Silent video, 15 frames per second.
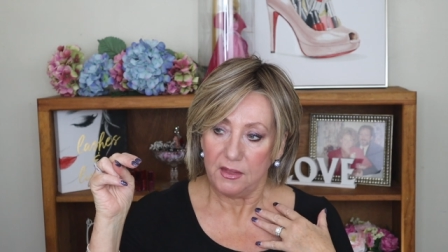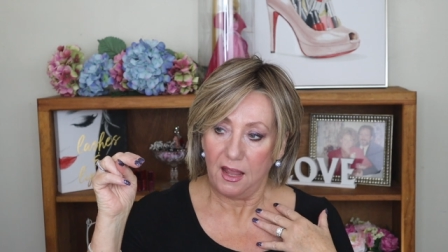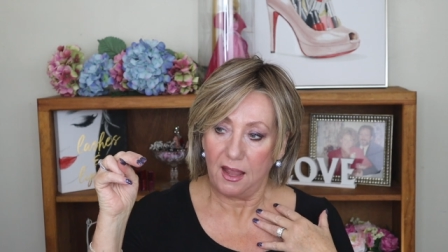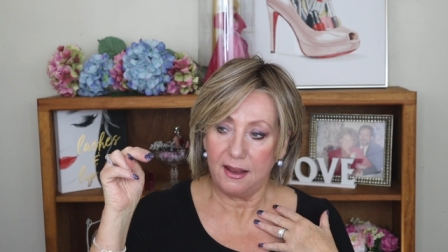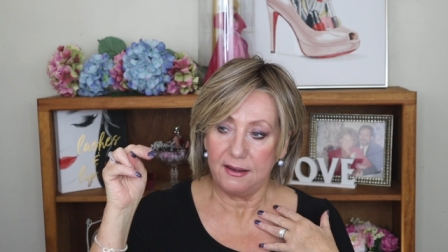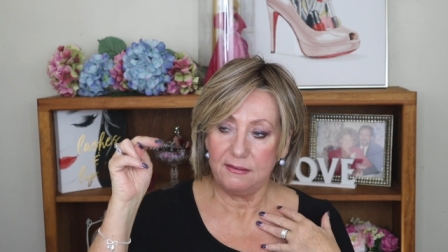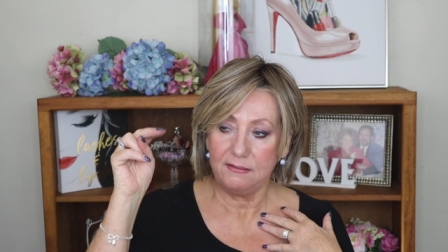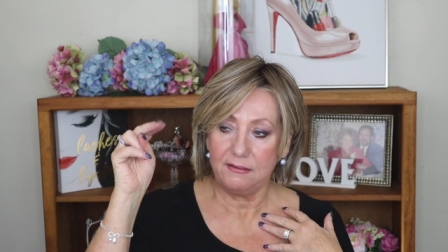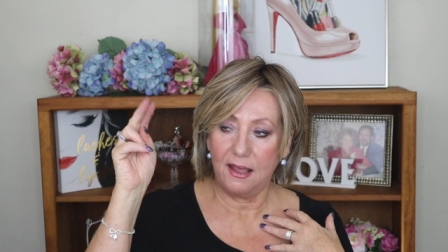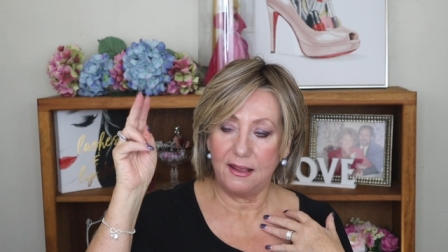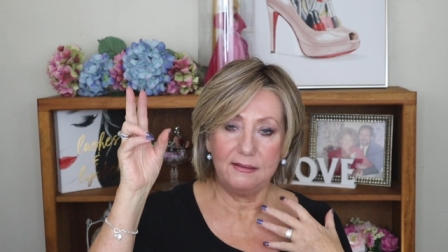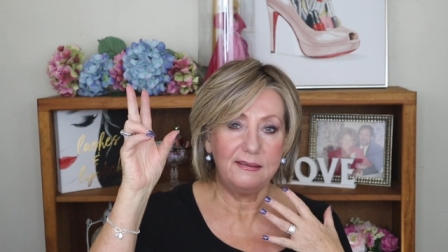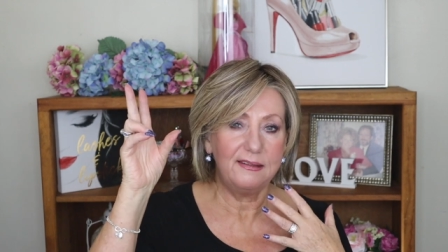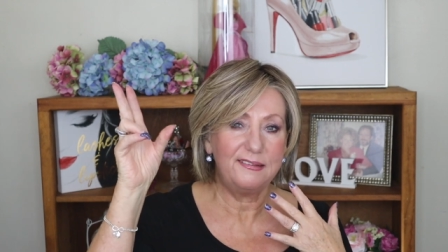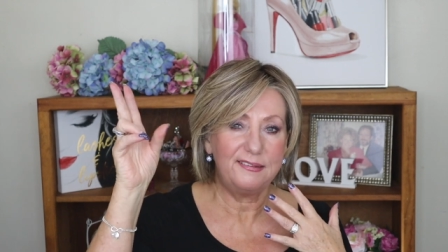
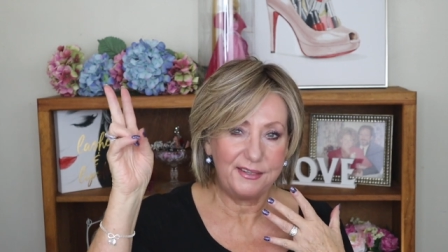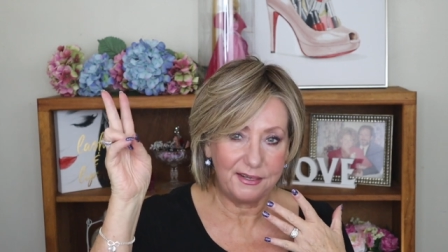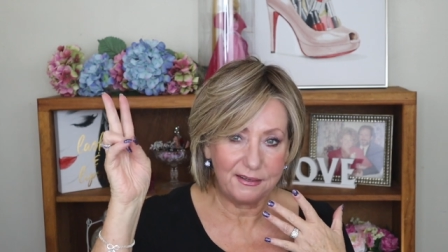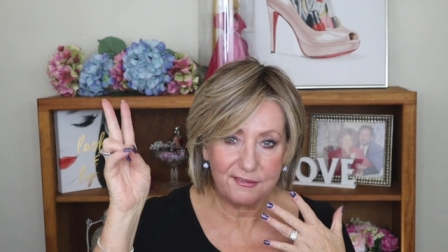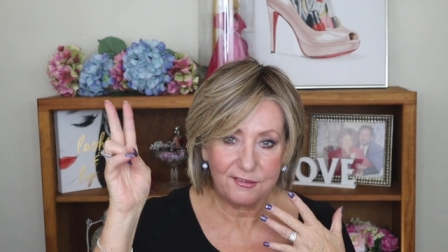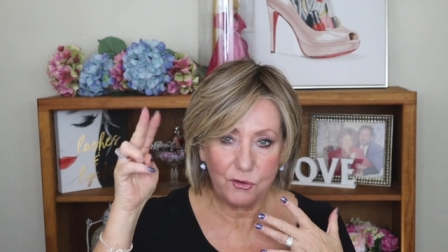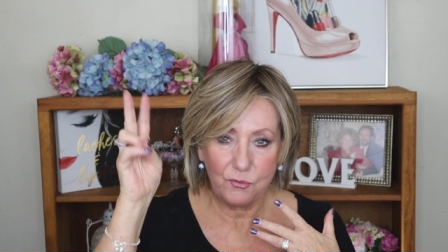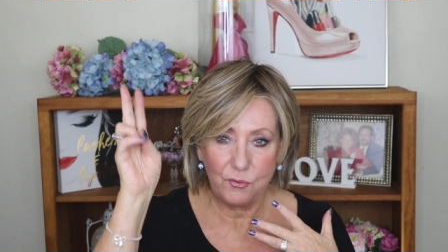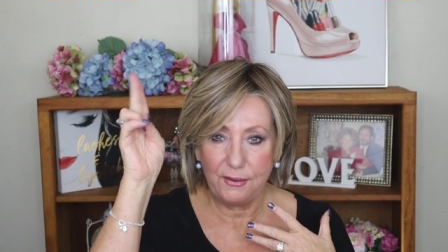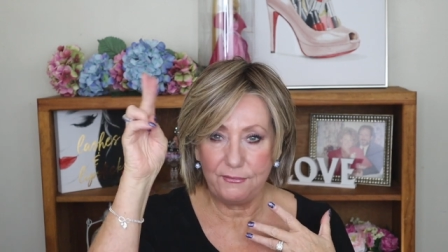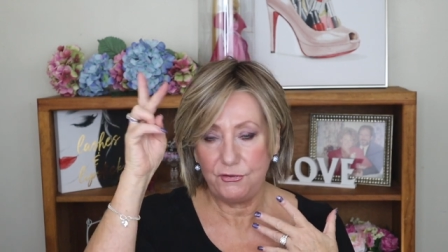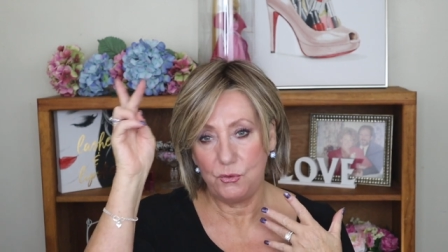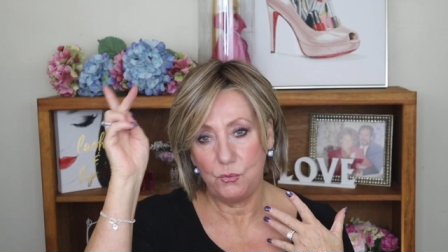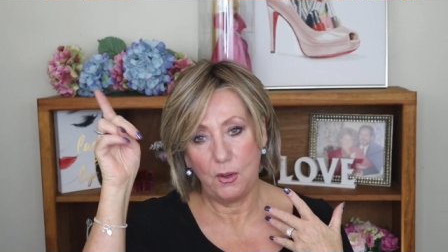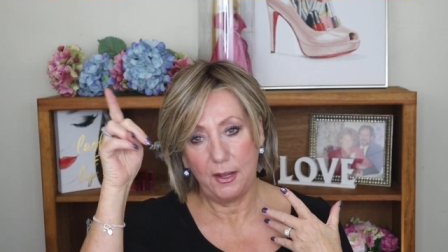unlisted, so
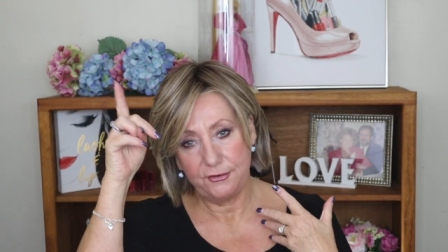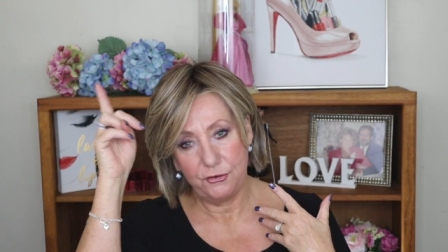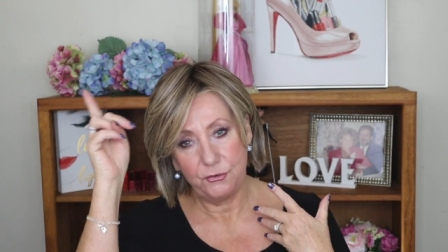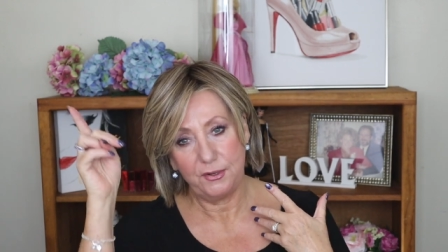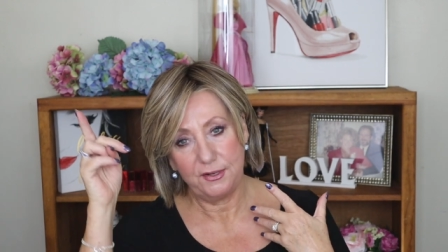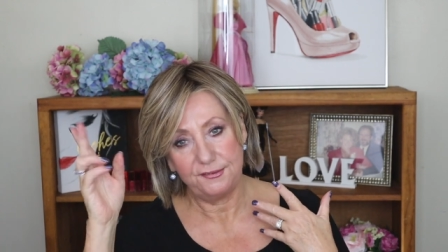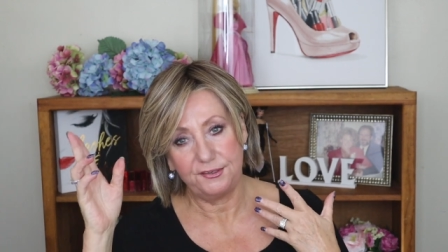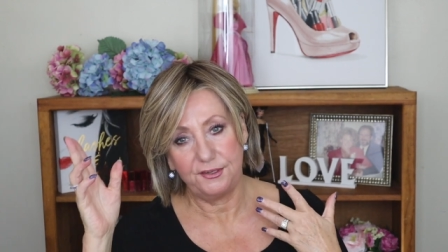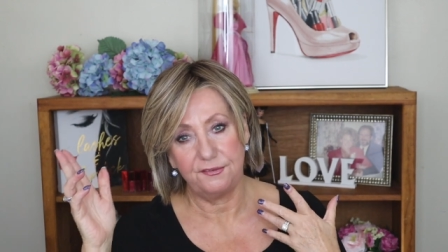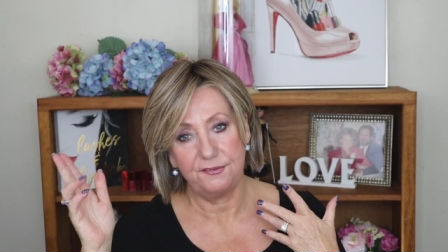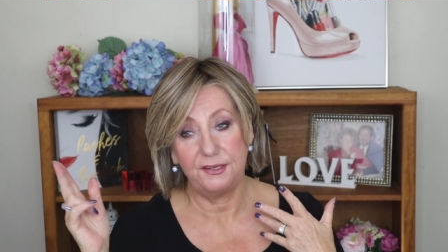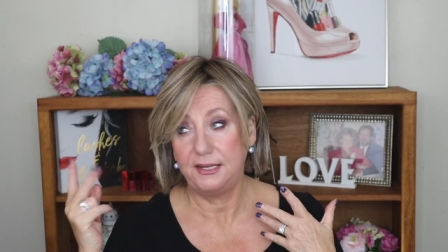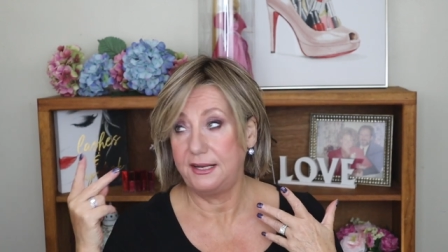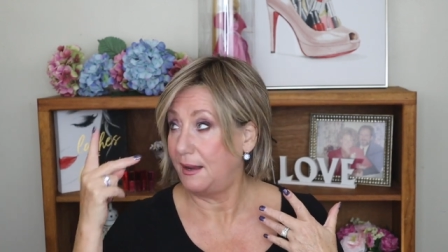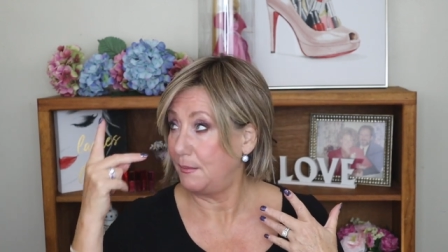if you want, you can still
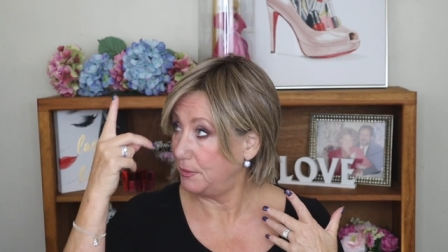see it.